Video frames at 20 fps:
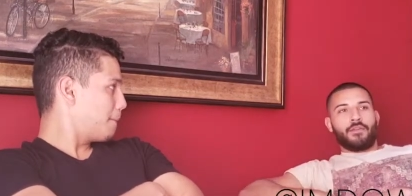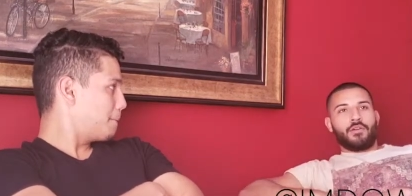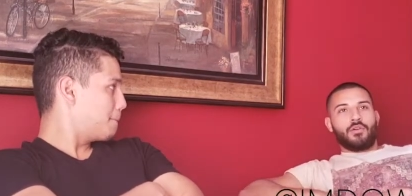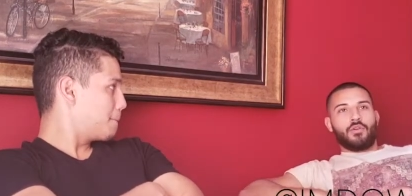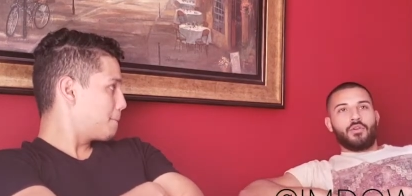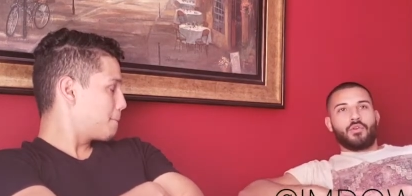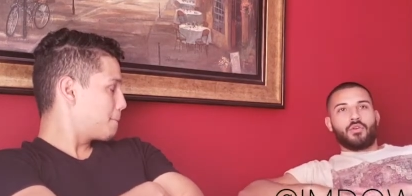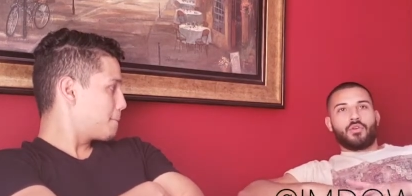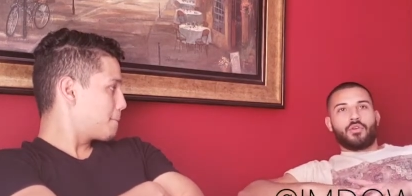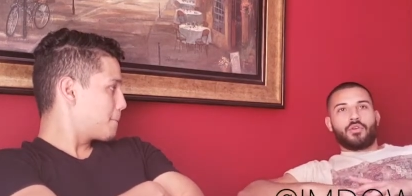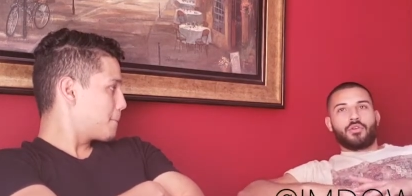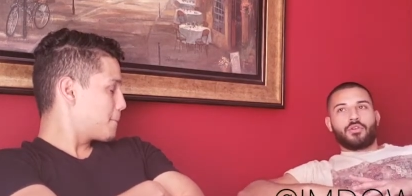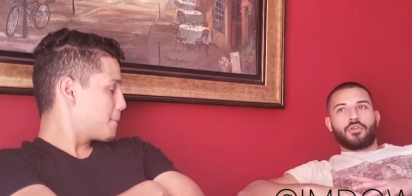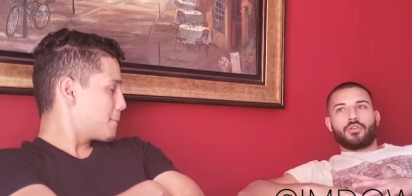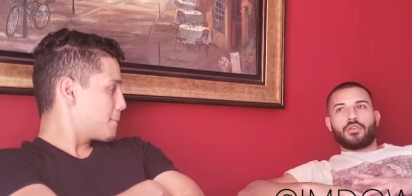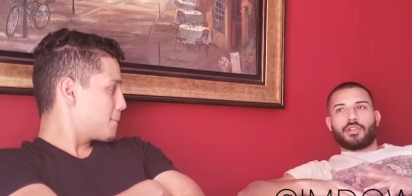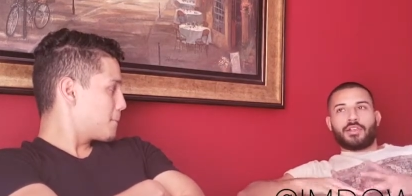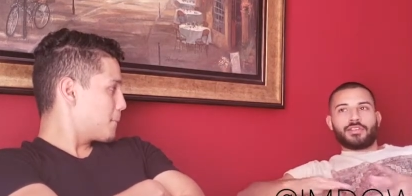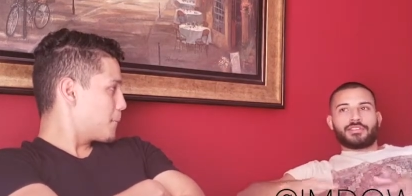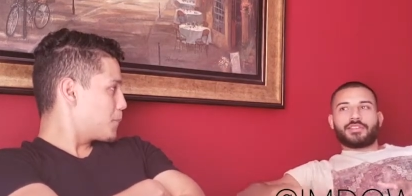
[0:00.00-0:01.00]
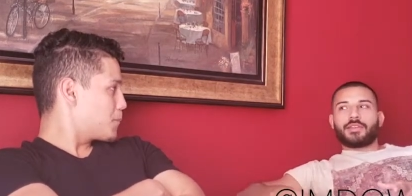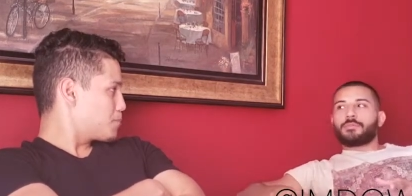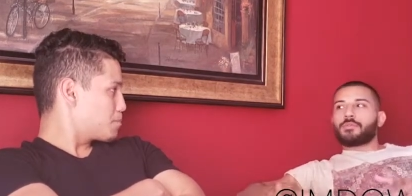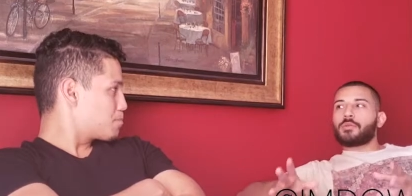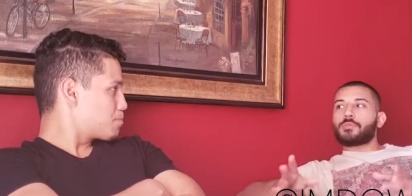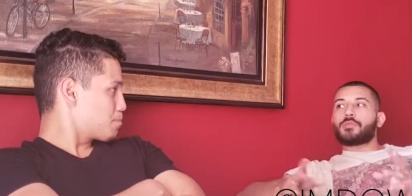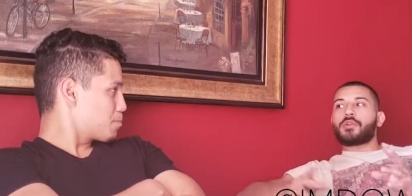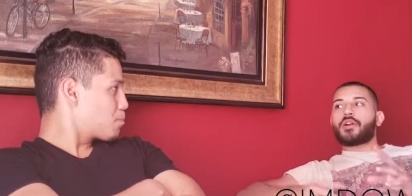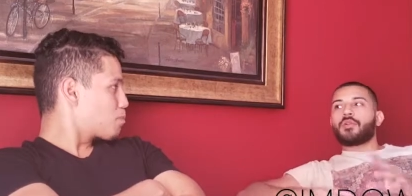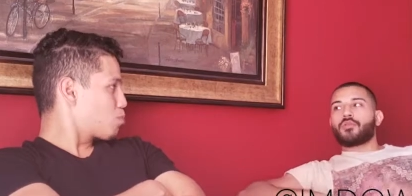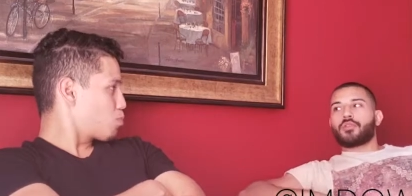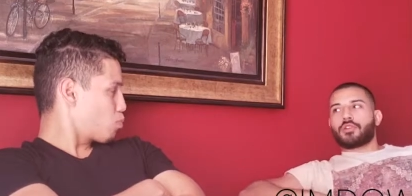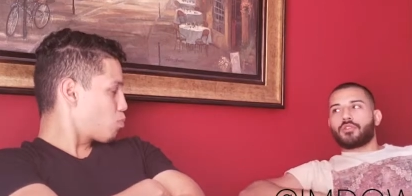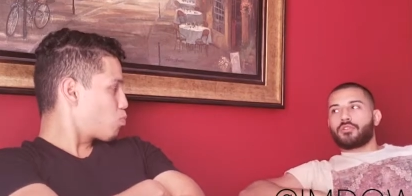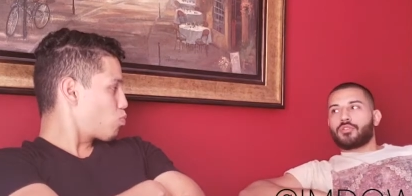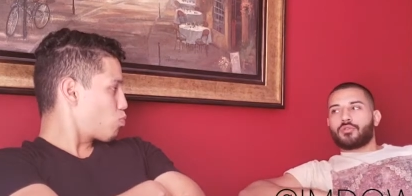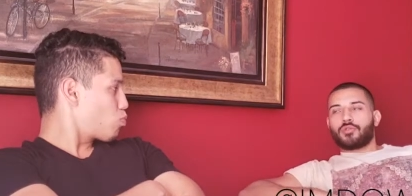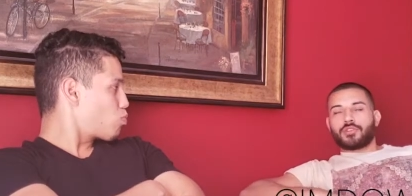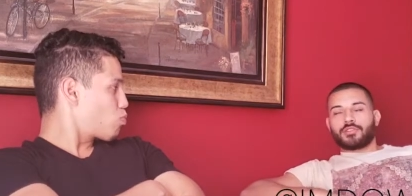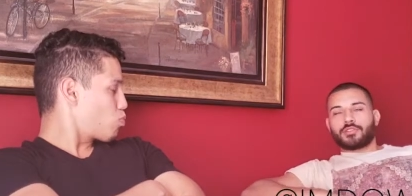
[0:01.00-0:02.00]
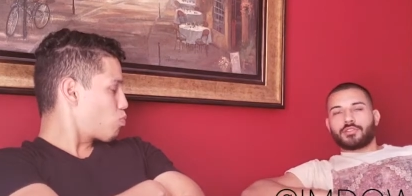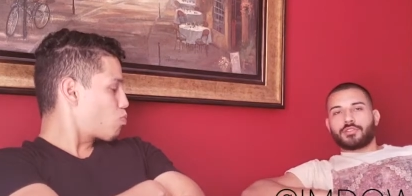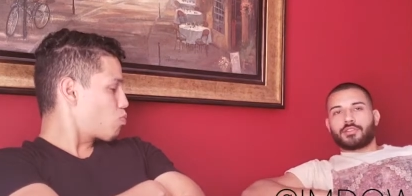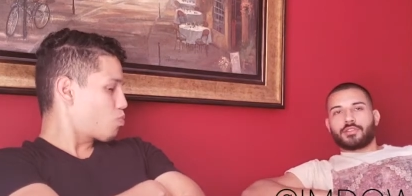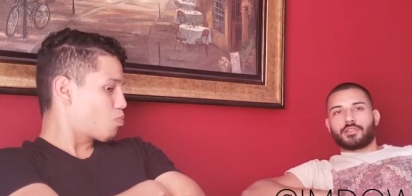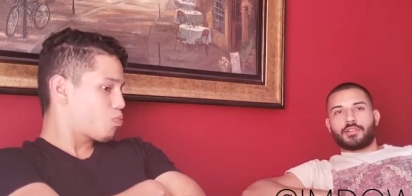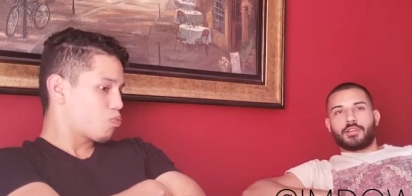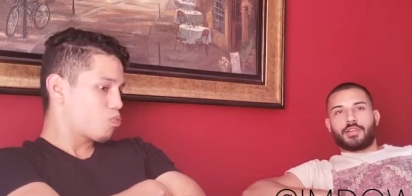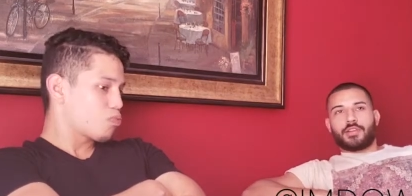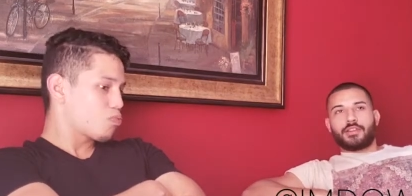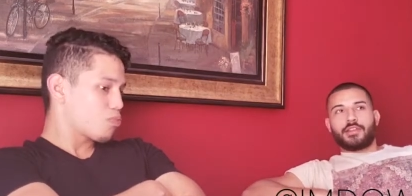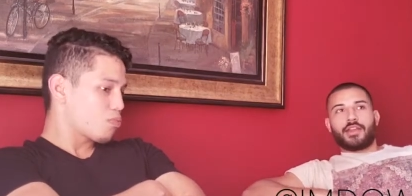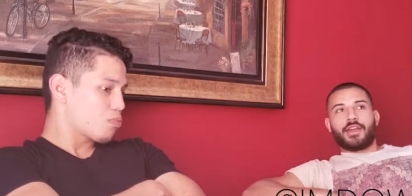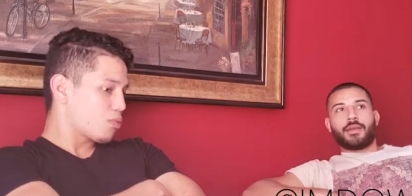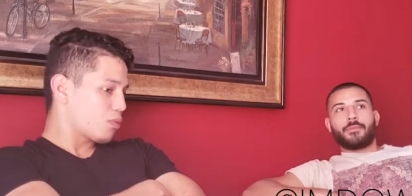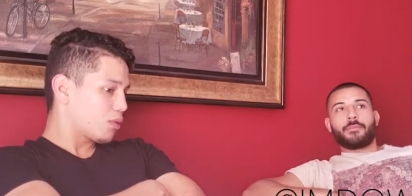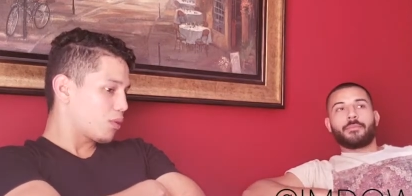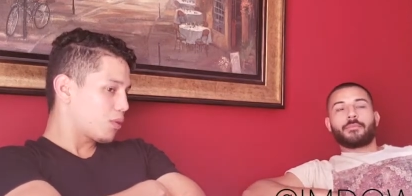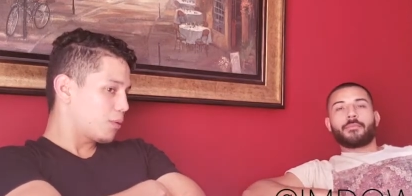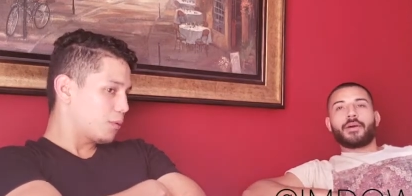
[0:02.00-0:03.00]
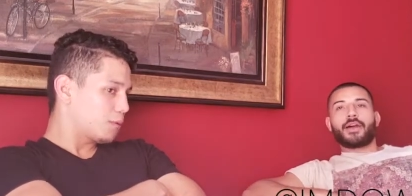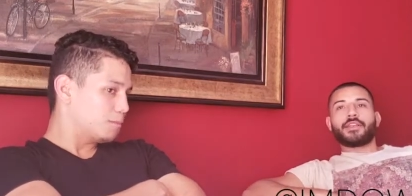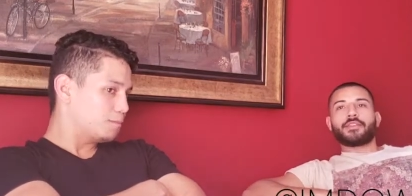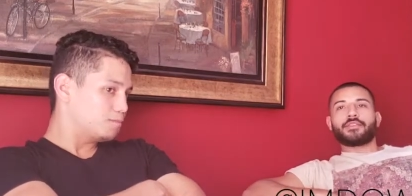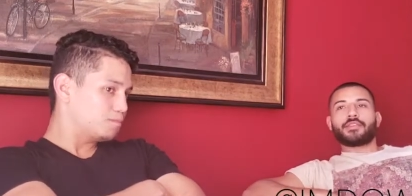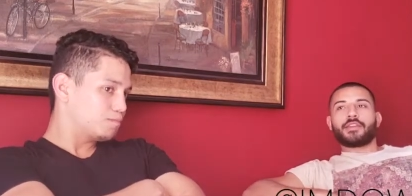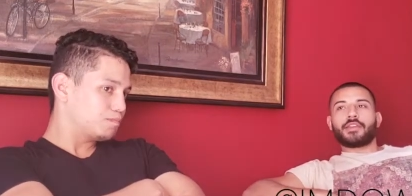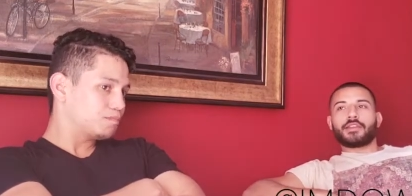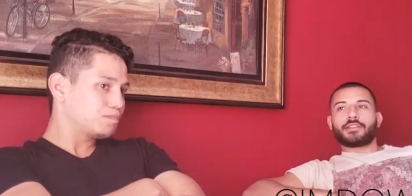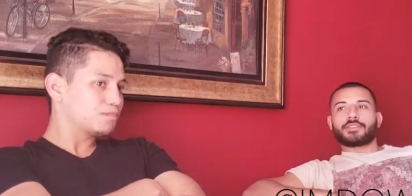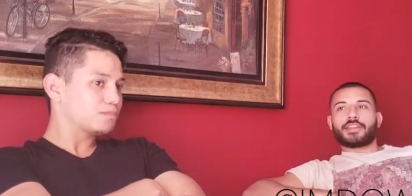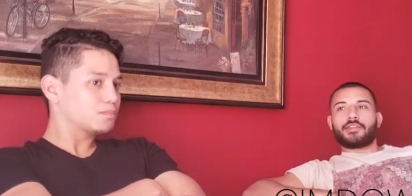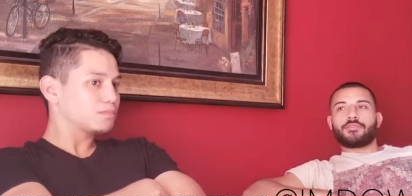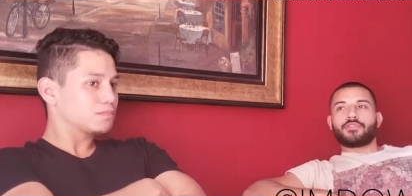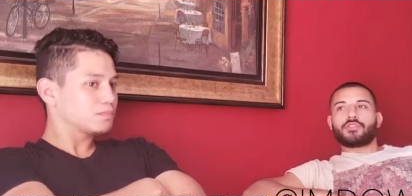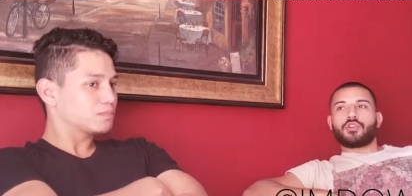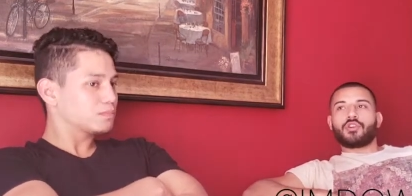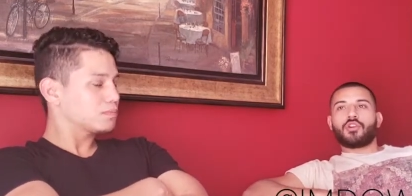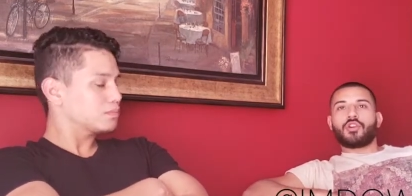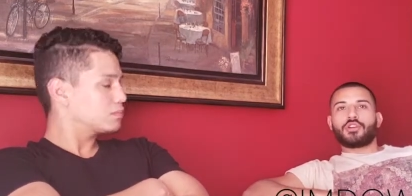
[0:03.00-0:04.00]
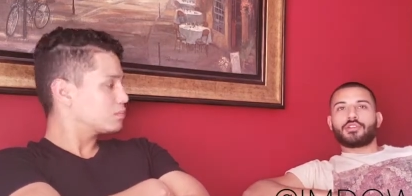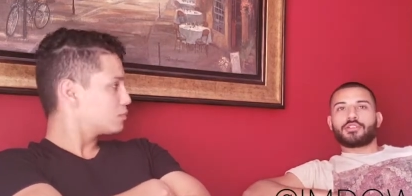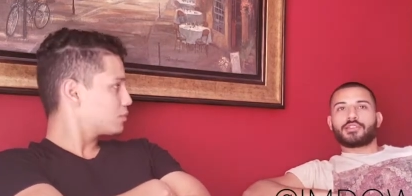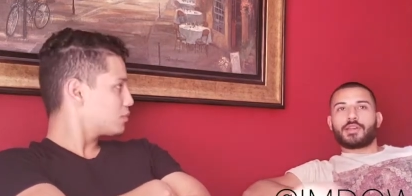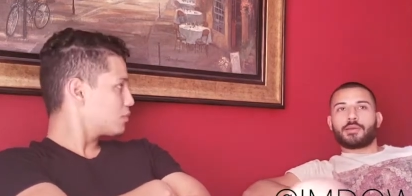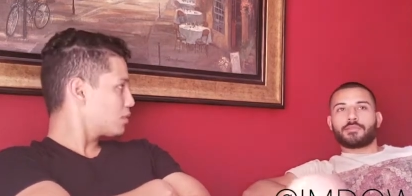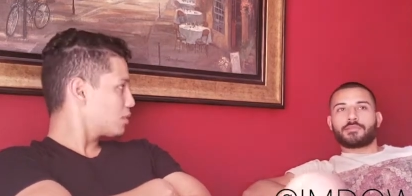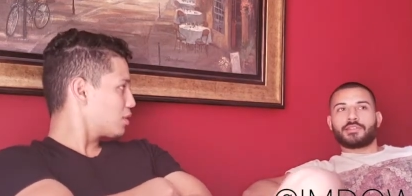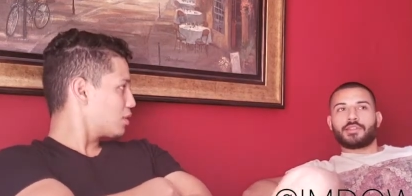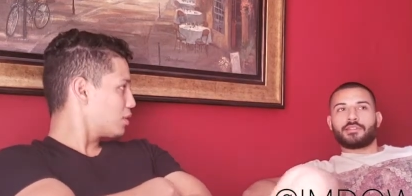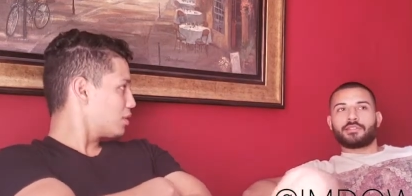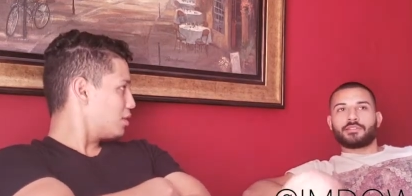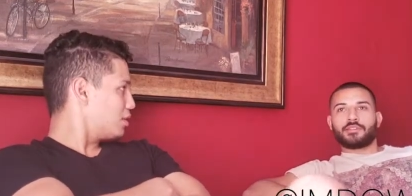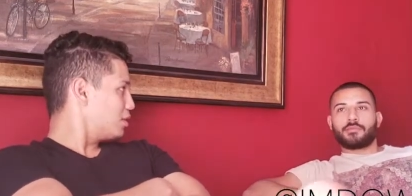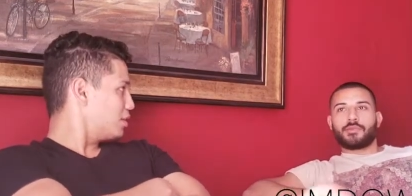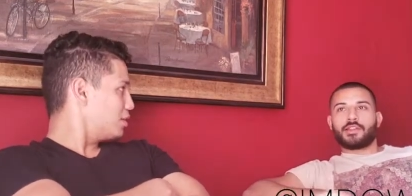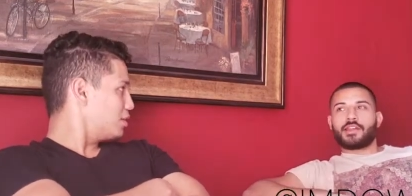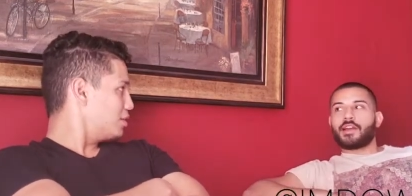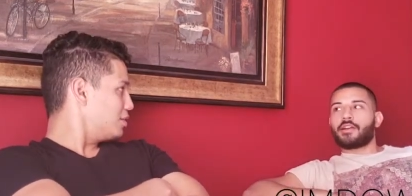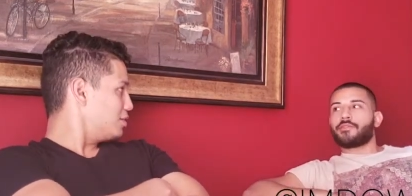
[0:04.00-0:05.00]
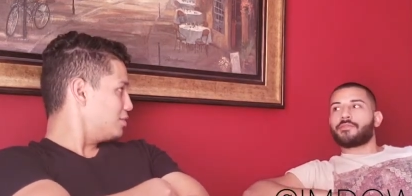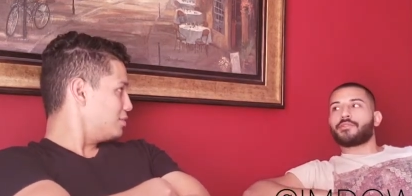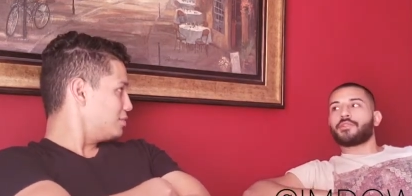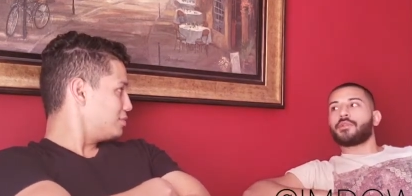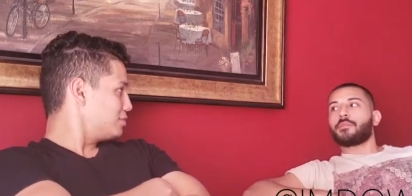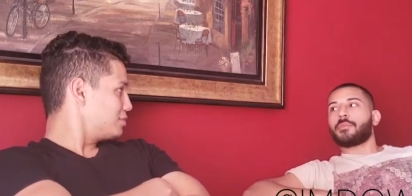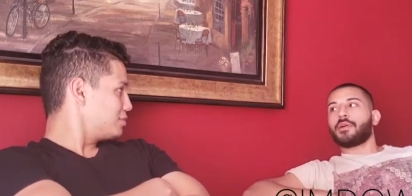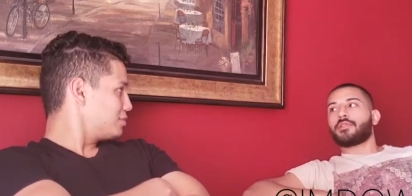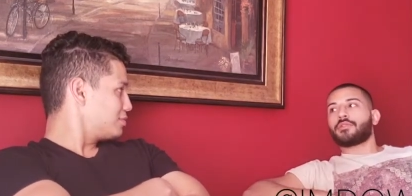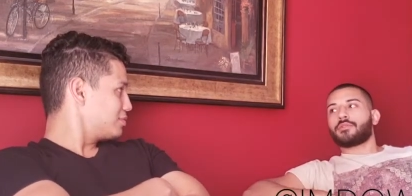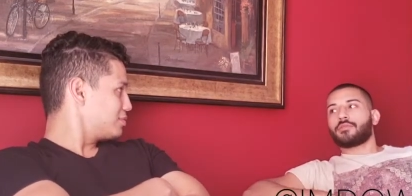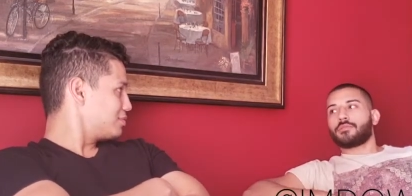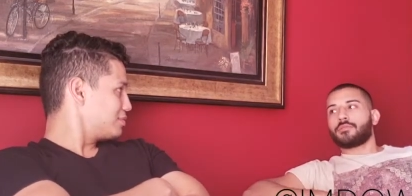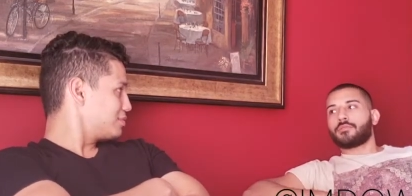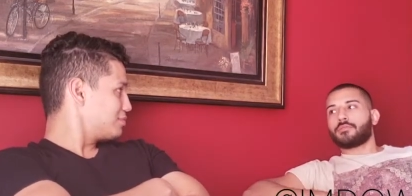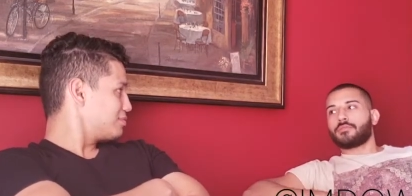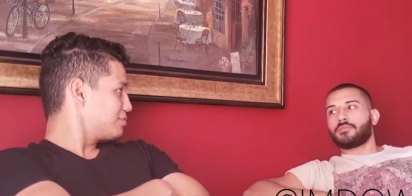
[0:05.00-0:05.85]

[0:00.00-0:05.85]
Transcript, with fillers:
Speaker 1: Or or let's say people at work or acquaintances like that. Mm-hmm. And I, my thing is having a hard time telling somebody how I feel about them.